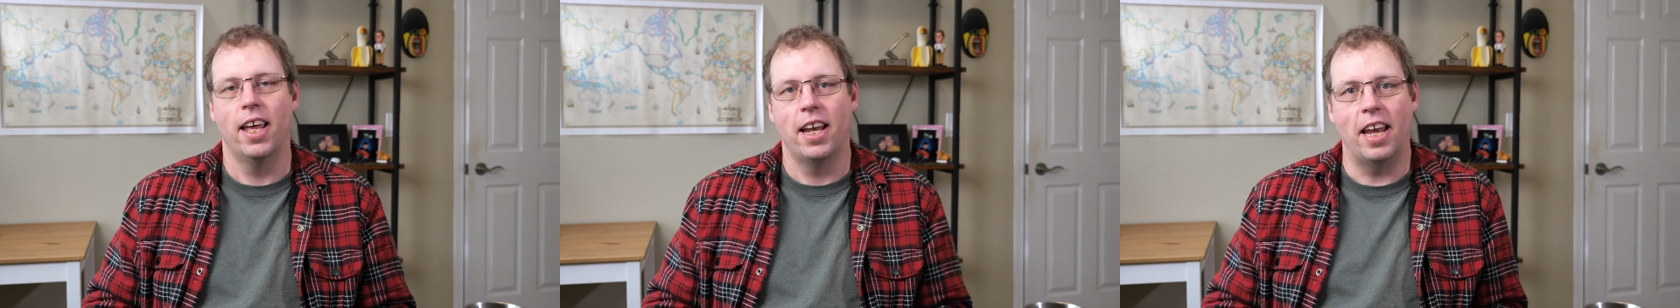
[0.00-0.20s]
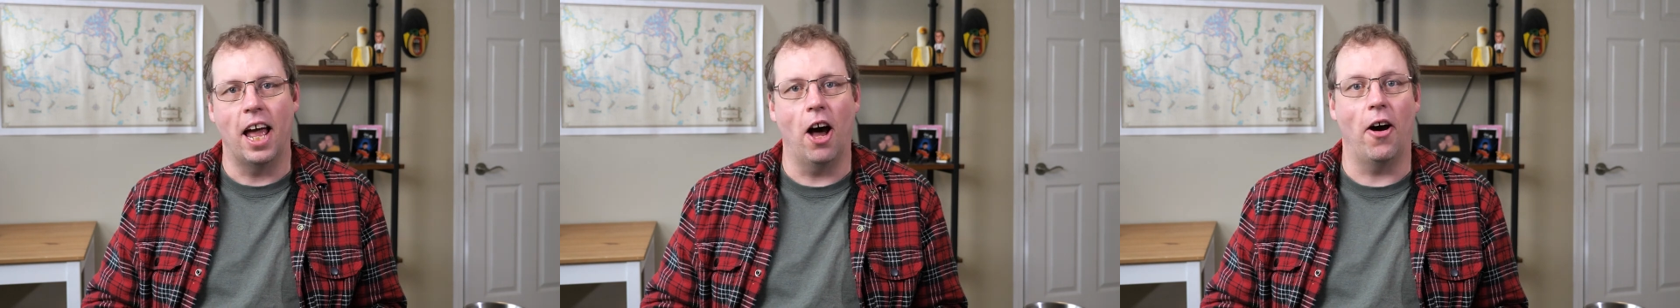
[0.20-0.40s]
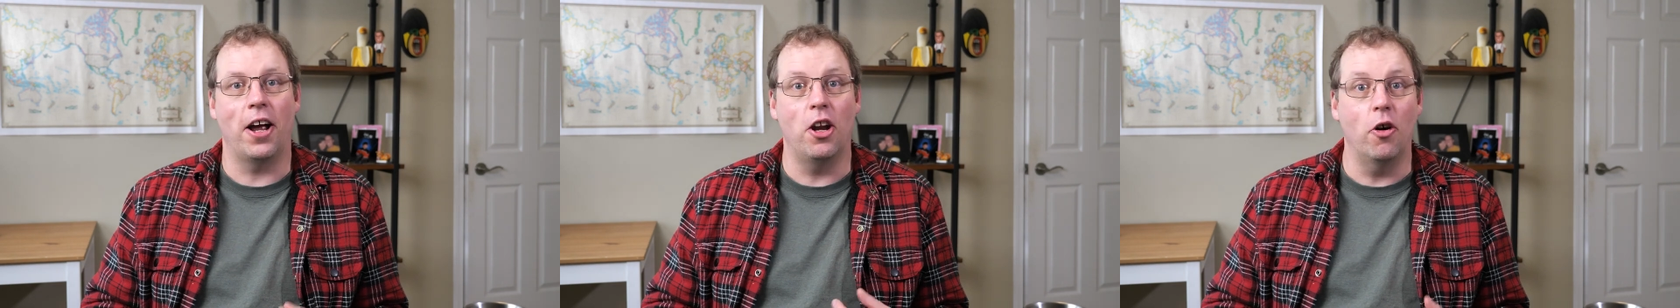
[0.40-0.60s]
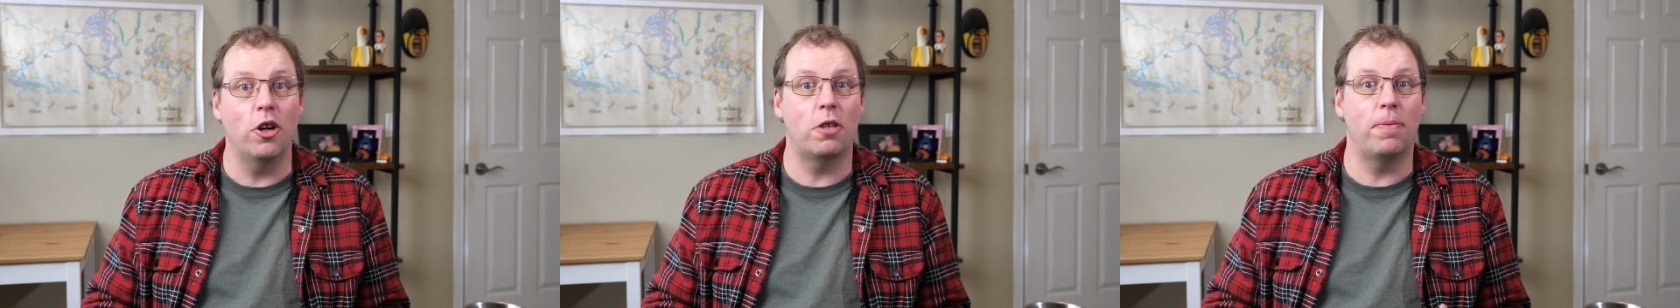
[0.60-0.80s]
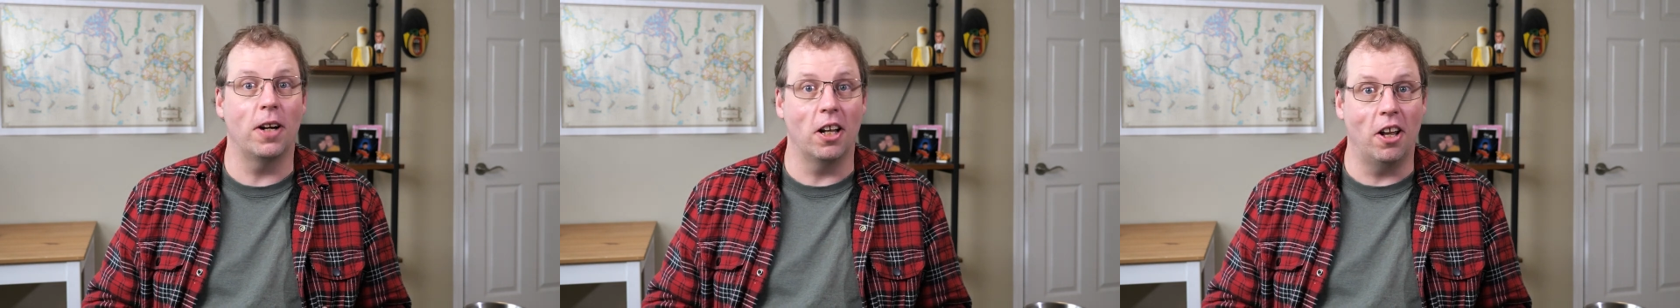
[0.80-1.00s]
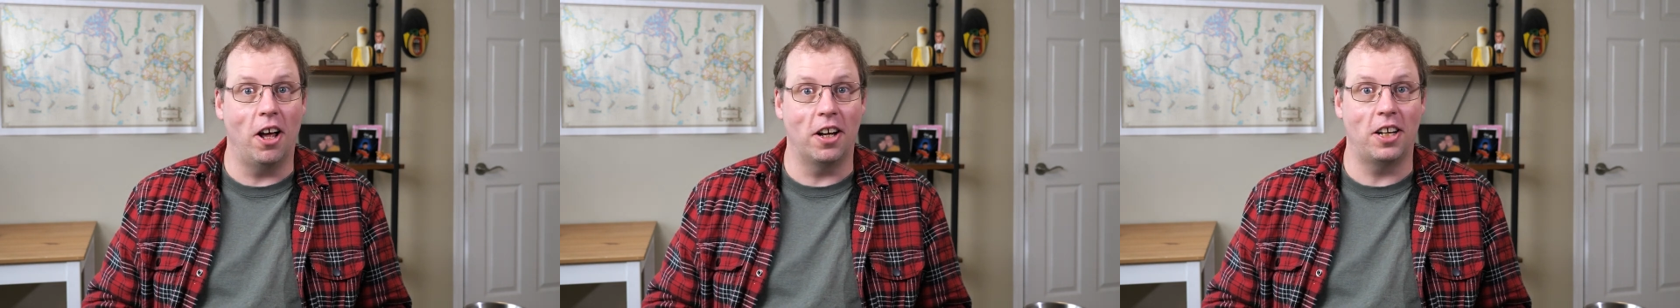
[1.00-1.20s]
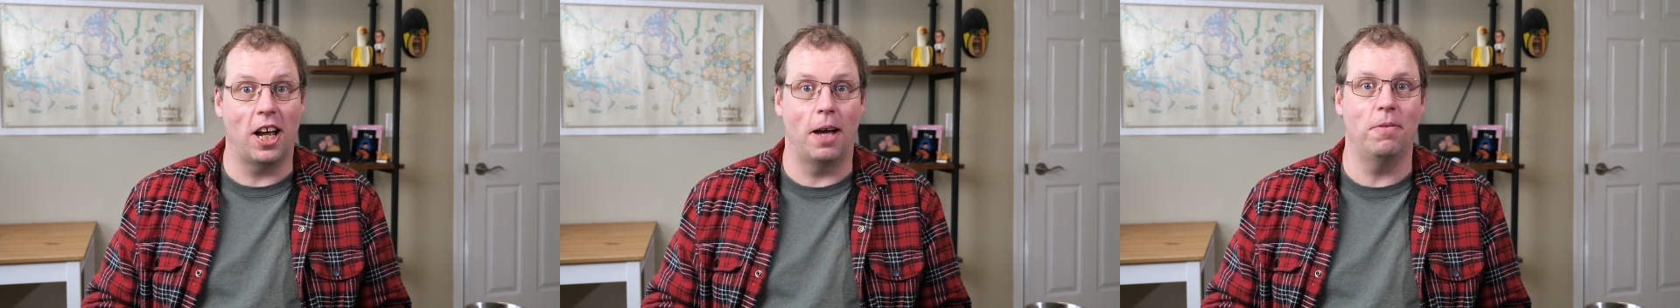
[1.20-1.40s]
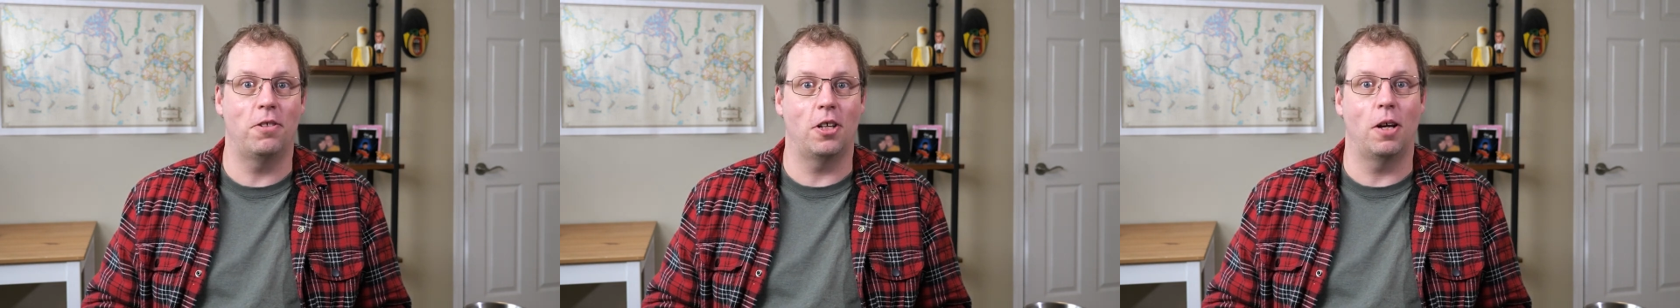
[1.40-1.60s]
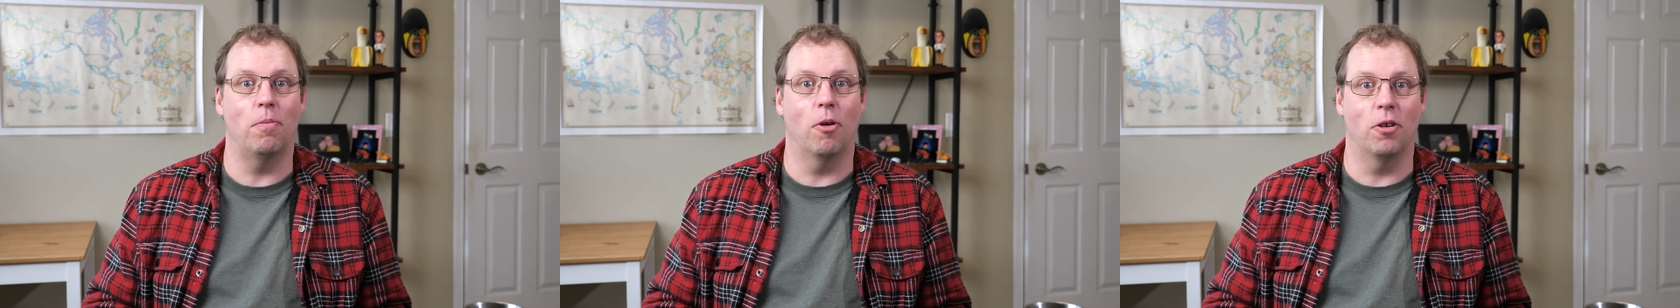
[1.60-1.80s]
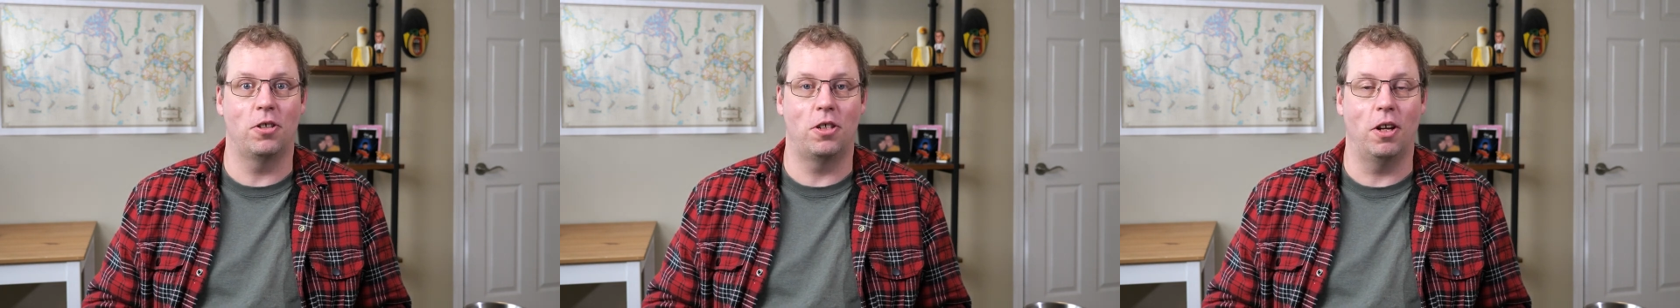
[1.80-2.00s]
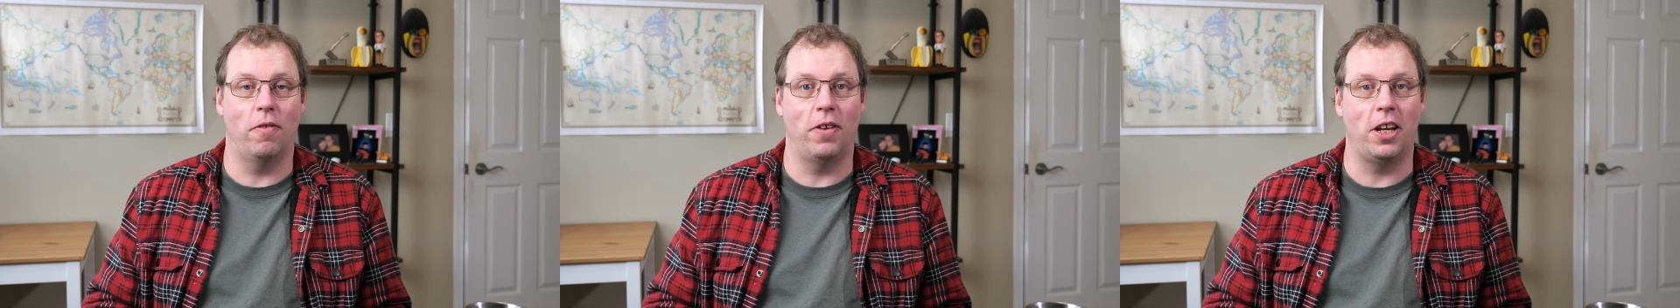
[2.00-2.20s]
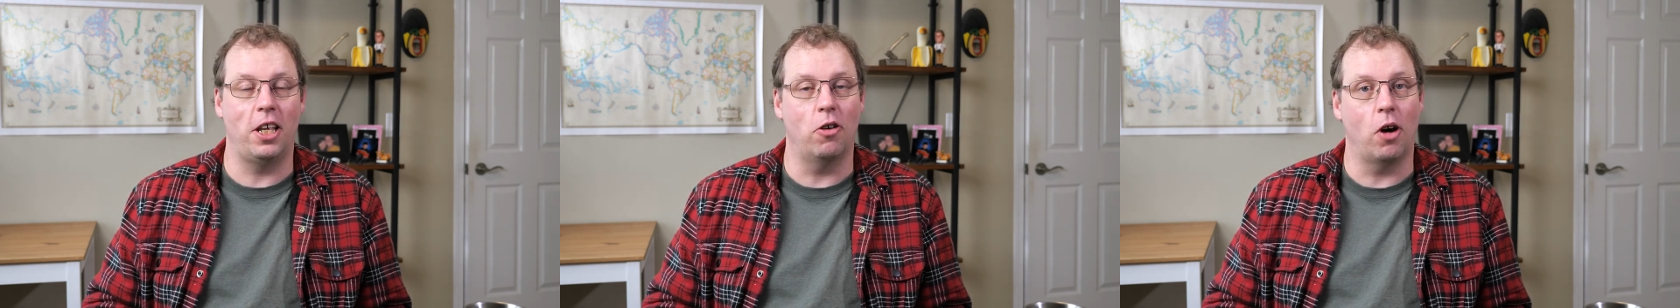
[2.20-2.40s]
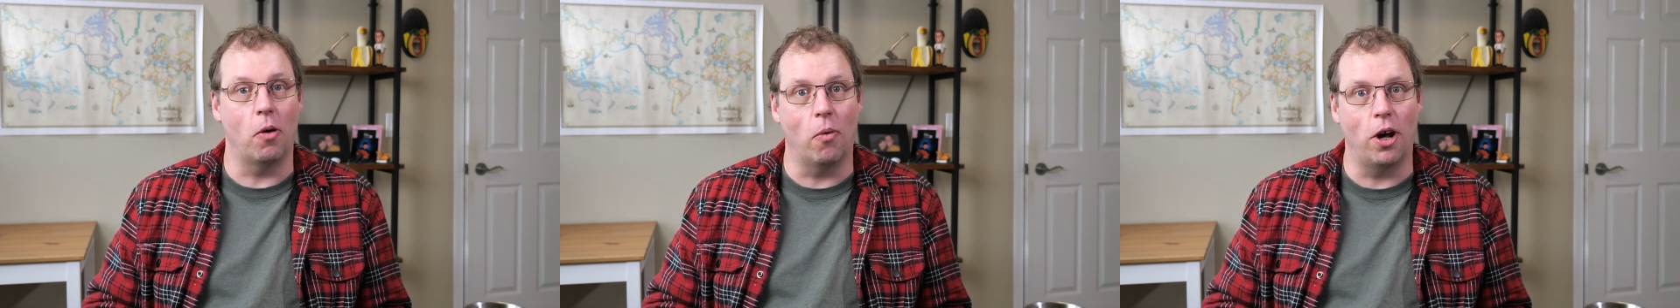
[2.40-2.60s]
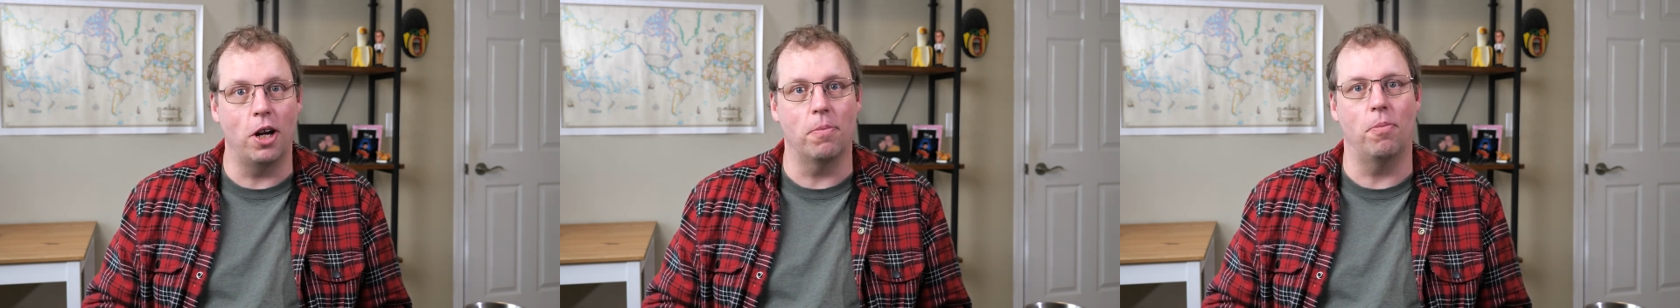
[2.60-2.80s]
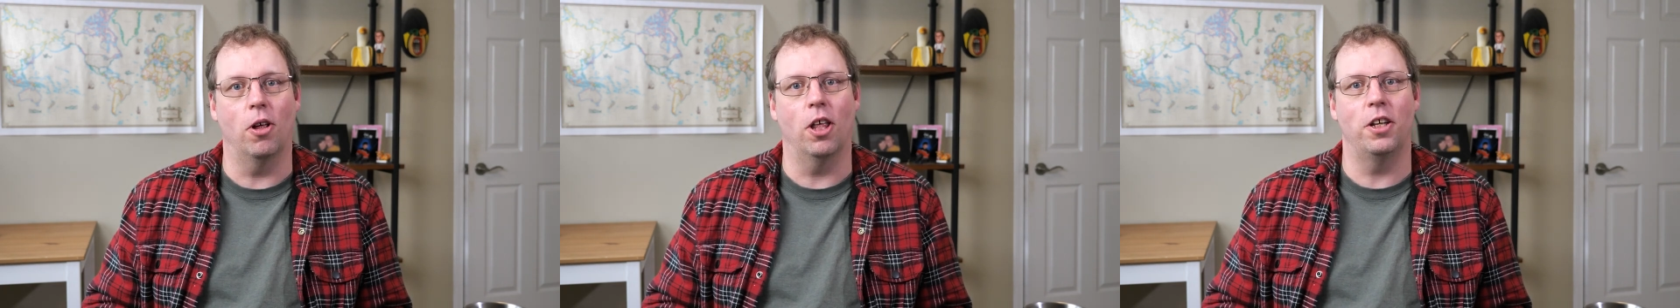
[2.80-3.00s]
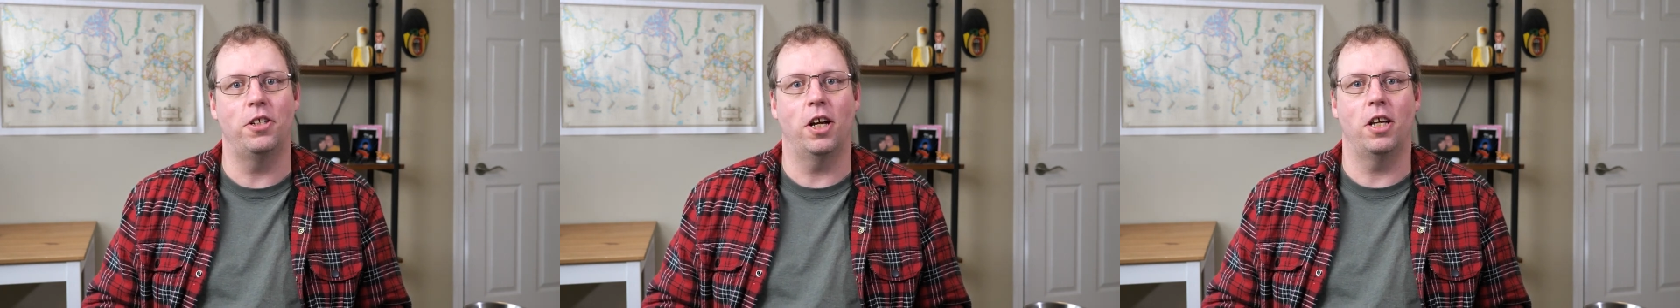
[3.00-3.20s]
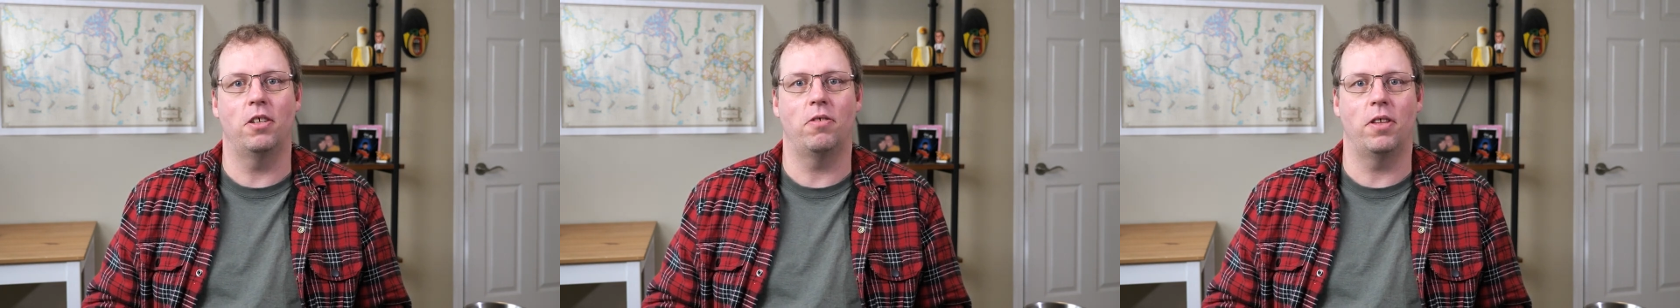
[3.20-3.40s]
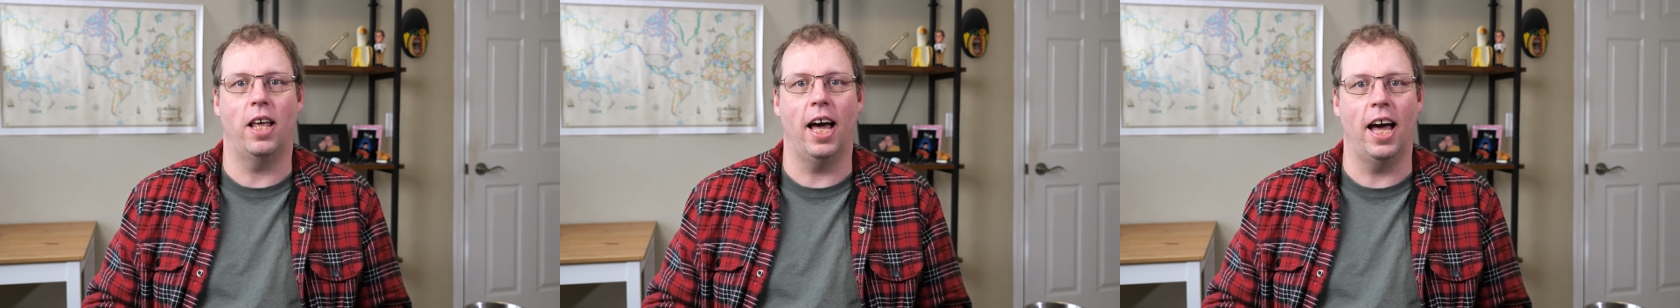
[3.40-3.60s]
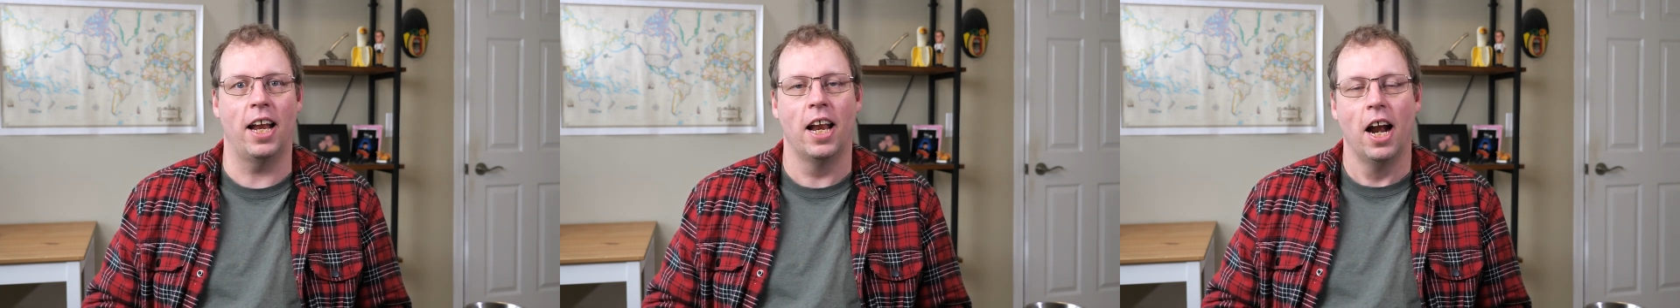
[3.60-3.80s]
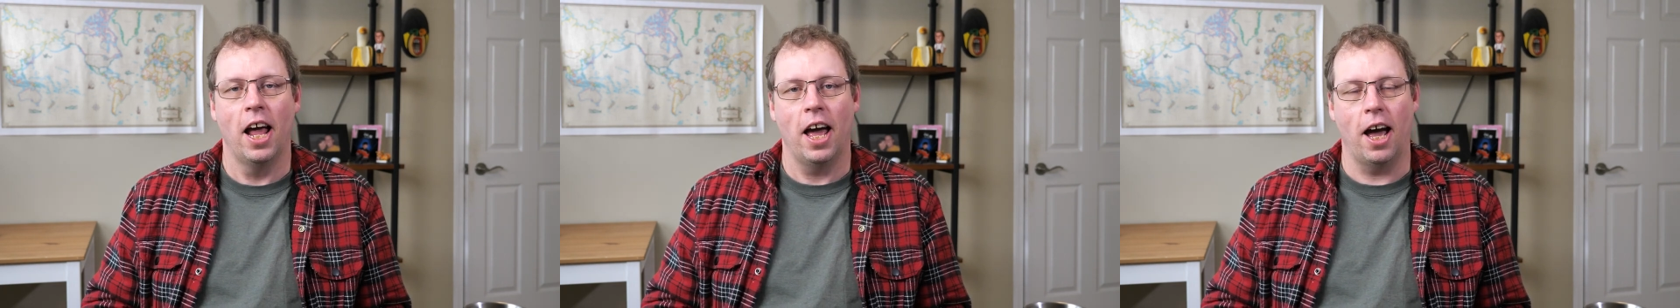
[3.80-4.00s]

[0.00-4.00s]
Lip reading: Now, I know it's been a long time since I posted a video. I want to apologize for that.